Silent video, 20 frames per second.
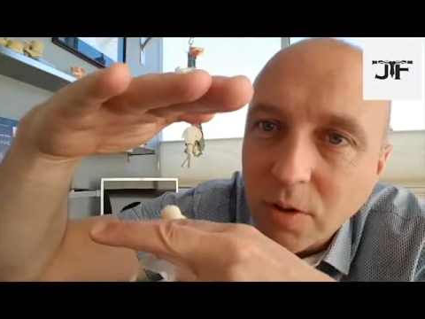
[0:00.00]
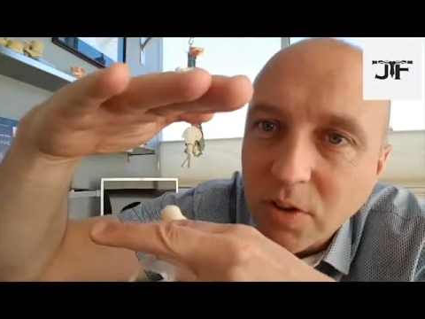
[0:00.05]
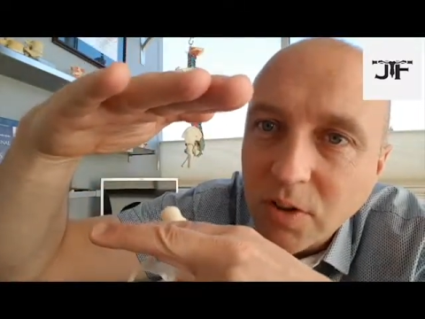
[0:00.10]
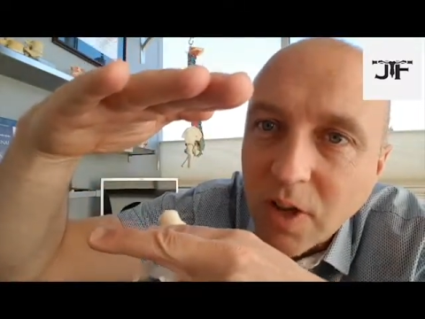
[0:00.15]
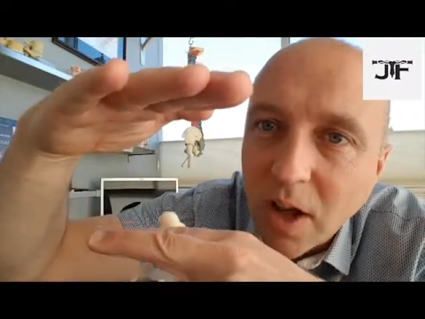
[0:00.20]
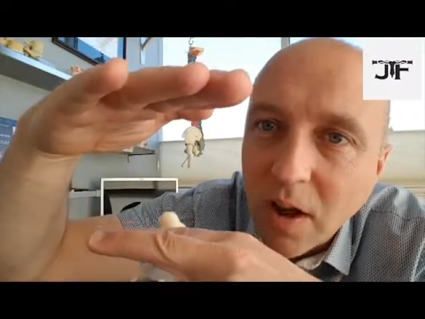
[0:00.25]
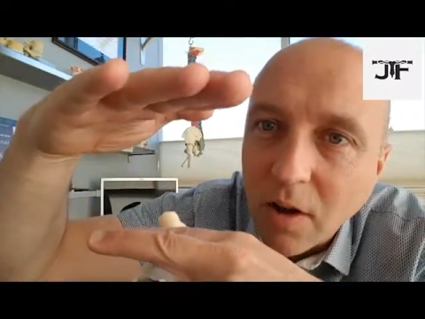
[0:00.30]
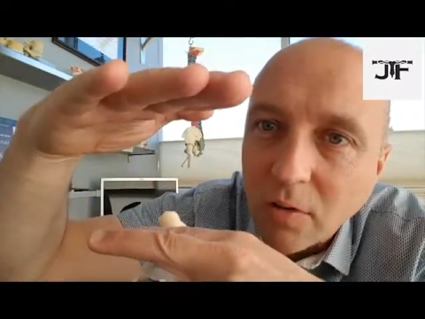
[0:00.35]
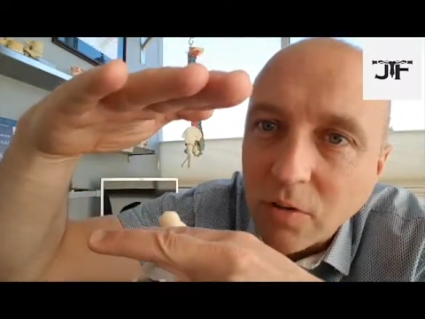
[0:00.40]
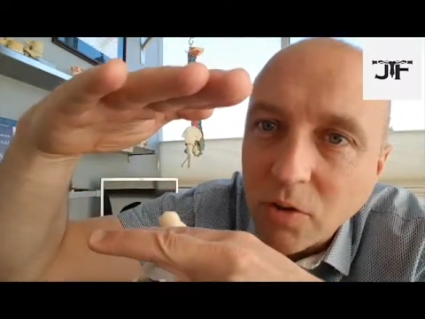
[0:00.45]

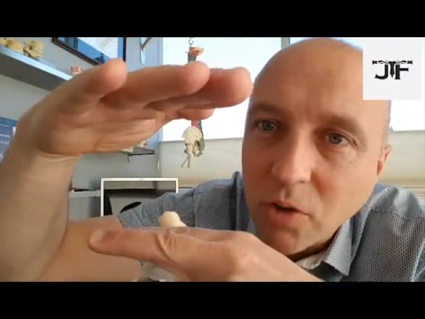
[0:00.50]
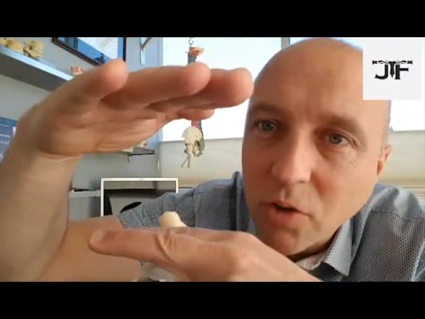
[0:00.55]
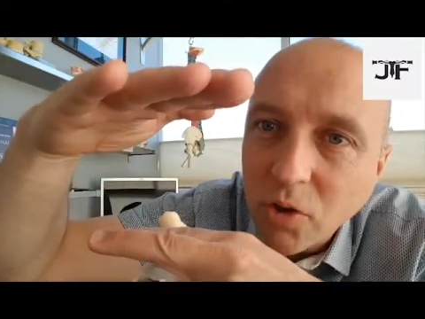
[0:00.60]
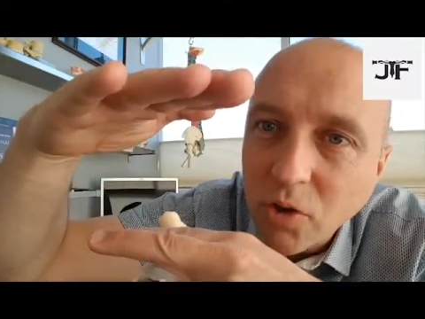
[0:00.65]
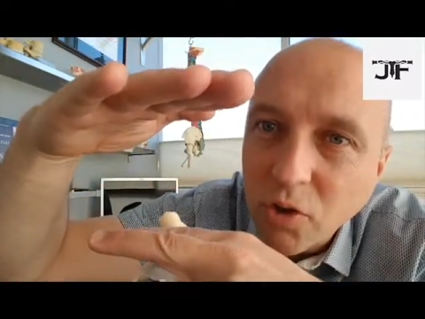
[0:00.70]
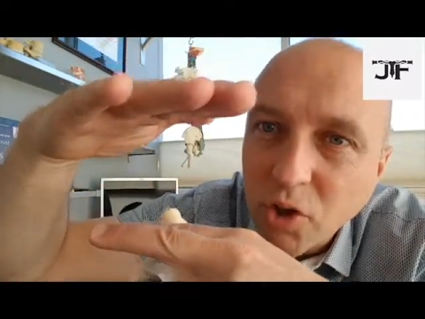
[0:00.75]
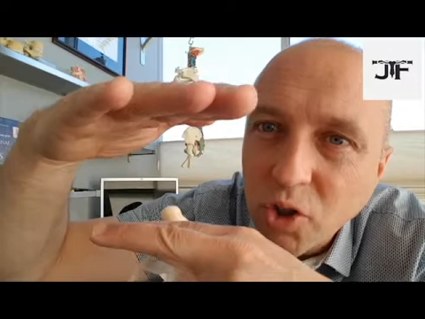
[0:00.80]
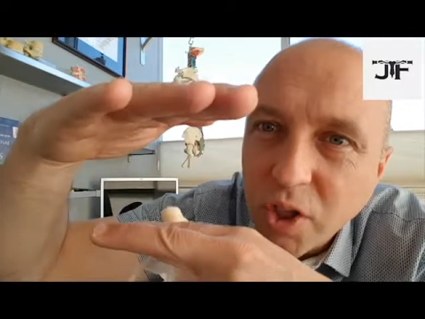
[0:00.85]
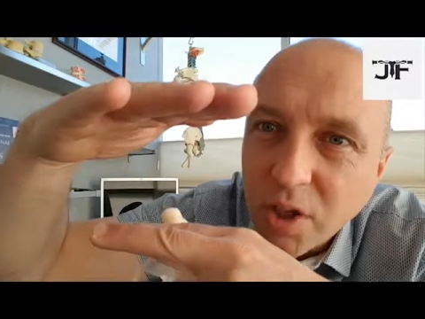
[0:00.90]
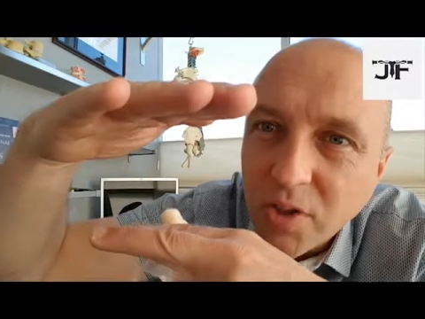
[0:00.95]
down
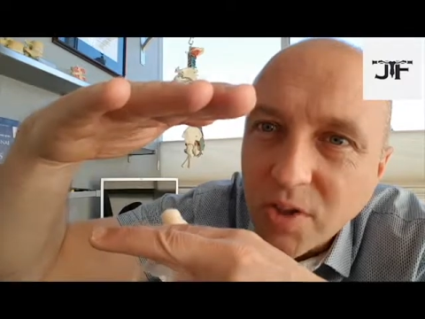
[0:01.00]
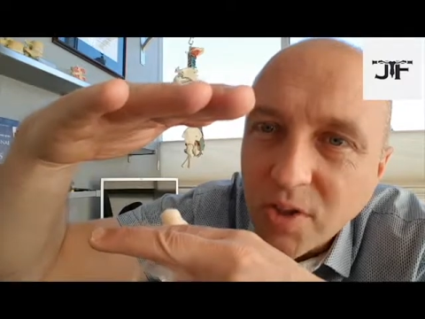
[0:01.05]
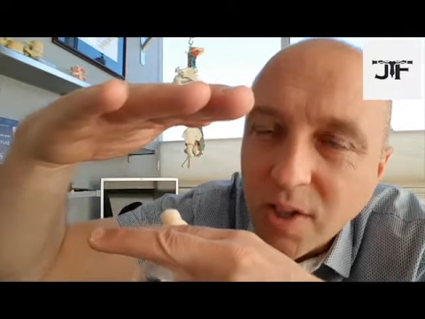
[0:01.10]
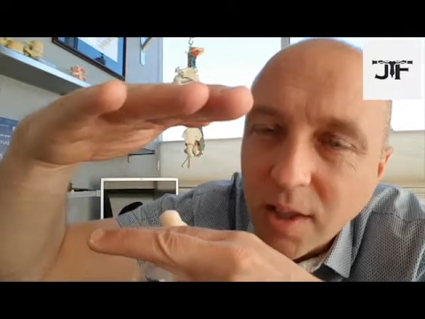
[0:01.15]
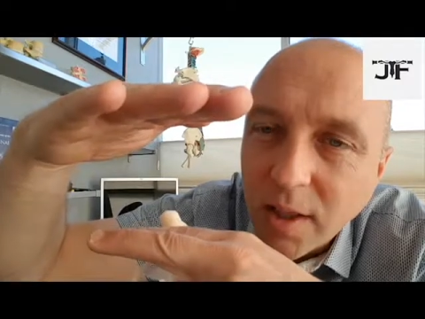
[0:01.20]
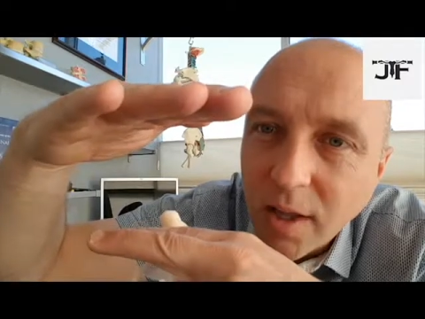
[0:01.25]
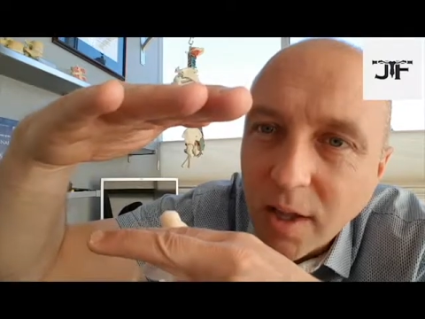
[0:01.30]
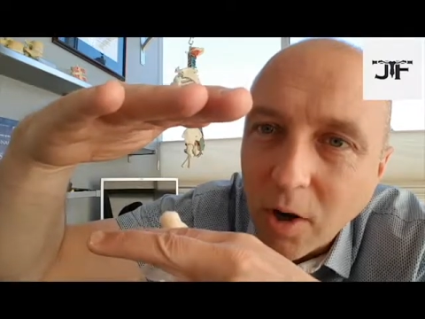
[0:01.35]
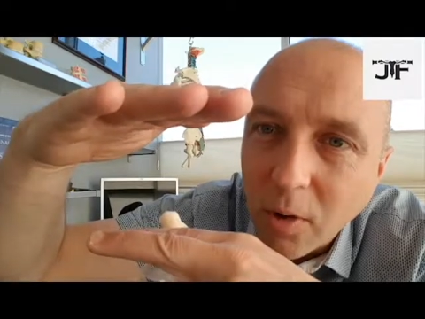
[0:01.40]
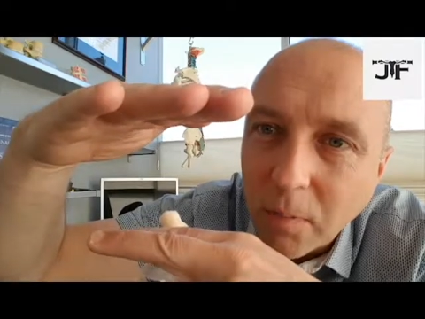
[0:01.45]
just a
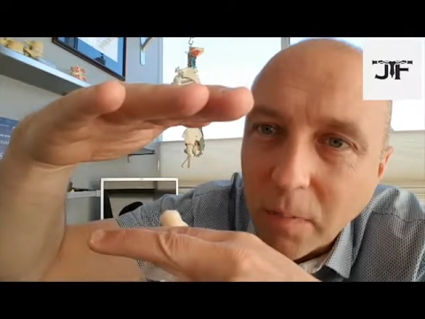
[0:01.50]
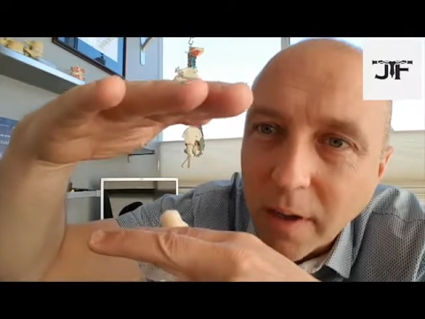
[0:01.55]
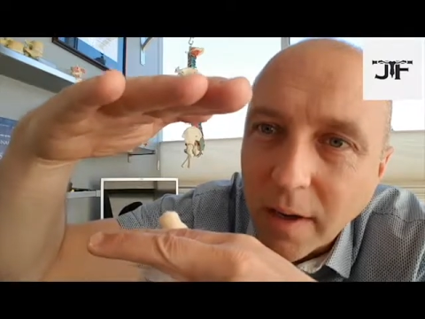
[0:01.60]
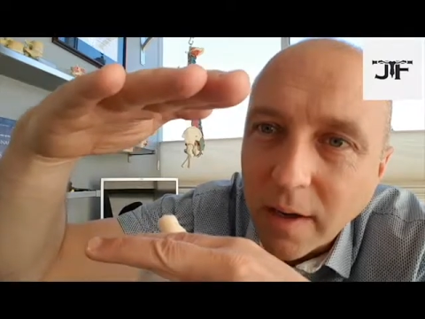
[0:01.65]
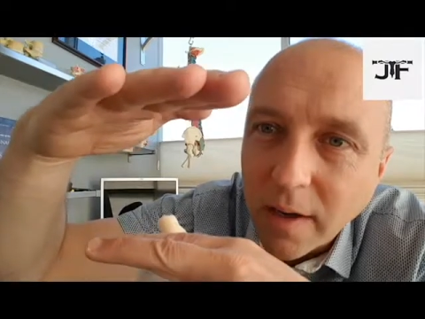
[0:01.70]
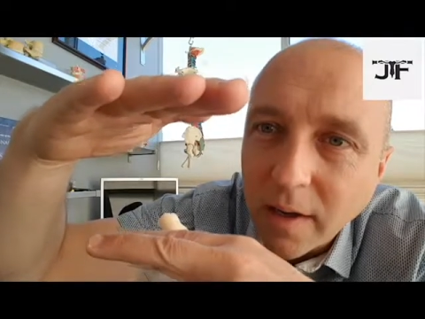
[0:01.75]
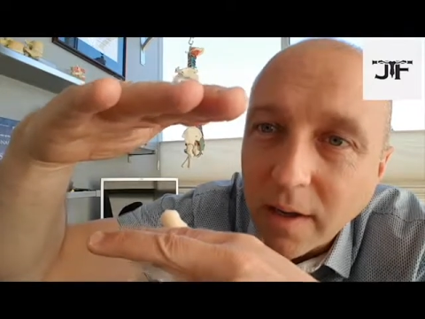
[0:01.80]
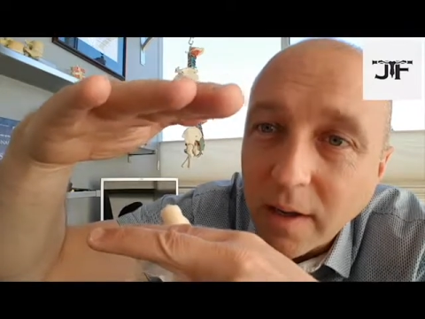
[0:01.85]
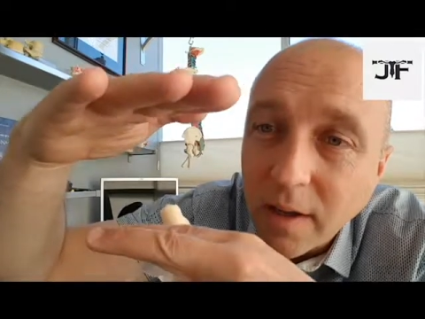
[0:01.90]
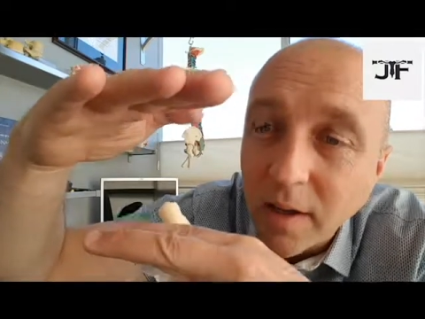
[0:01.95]
little bit,